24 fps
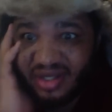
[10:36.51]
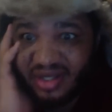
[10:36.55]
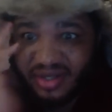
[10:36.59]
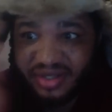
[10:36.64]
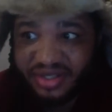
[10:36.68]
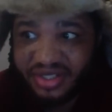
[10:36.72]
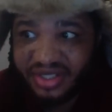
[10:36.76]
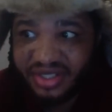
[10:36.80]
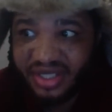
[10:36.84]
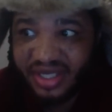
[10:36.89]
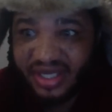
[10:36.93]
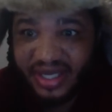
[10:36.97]

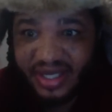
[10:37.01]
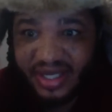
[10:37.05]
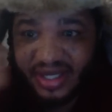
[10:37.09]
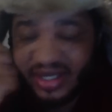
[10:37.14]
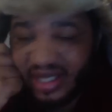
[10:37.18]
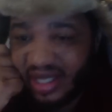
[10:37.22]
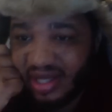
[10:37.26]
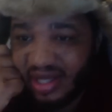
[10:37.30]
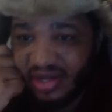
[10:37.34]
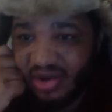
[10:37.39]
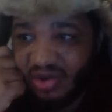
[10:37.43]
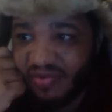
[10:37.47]
Shit, it
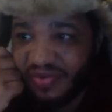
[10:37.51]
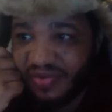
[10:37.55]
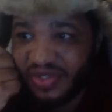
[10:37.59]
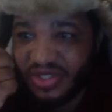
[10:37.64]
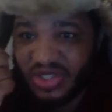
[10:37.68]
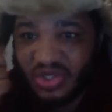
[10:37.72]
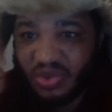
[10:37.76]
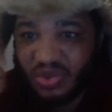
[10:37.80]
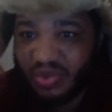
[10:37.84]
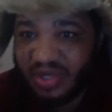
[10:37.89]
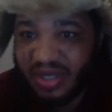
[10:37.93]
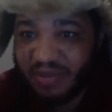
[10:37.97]
did over
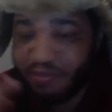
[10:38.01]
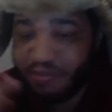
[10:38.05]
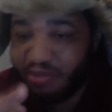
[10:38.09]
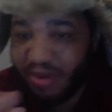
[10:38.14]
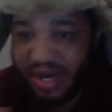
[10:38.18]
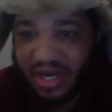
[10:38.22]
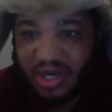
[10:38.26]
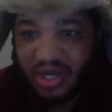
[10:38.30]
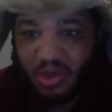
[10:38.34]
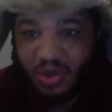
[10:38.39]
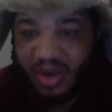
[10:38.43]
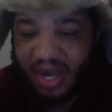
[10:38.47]
200,
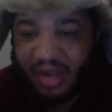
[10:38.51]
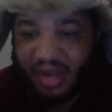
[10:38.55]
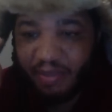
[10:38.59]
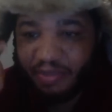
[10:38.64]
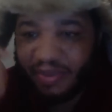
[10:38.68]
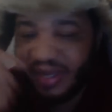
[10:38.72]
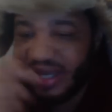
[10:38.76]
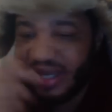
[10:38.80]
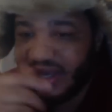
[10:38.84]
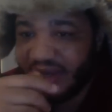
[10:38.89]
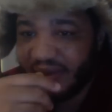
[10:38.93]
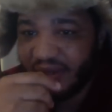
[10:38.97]
brand new
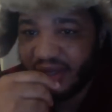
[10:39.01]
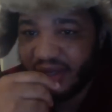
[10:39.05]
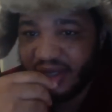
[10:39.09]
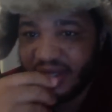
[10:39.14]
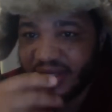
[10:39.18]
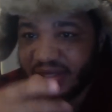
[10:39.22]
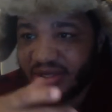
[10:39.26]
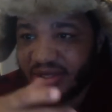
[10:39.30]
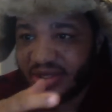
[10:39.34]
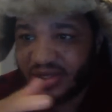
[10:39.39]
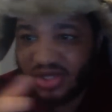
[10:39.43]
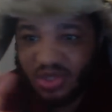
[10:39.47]
IP,
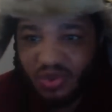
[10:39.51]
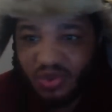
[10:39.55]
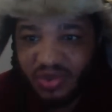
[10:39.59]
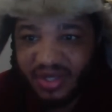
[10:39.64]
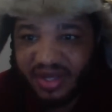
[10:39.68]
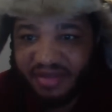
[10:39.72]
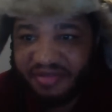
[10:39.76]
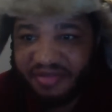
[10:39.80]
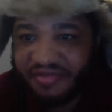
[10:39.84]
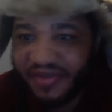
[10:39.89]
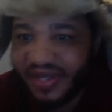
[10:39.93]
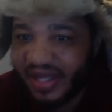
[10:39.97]

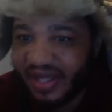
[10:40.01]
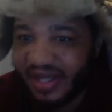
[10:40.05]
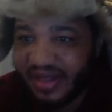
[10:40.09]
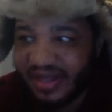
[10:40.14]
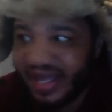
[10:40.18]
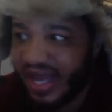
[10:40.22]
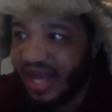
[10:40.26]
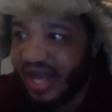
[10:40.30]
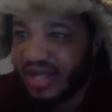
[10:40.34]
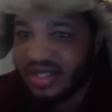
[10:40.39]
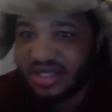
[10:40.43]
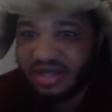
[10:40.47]

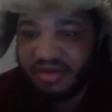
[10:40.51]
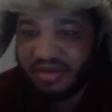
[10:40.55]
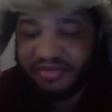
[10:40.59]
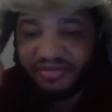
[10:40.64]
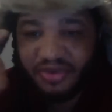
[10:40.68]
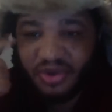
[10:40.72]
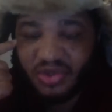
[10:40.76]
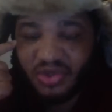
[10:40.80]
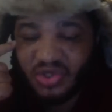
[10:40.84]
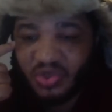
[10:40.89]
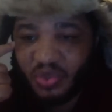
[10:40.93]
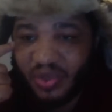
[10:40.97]
250,000 the
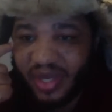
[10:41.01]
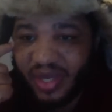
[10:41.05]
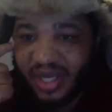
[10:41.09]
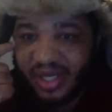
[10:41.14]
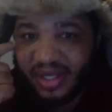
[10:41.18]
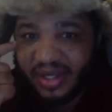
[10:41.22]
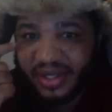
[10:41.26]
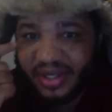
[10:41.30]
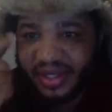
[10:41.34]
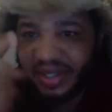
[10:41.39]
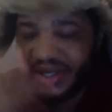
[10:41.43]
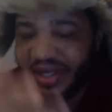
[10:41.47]
first
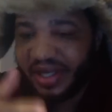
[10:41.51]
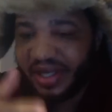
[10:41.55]
week.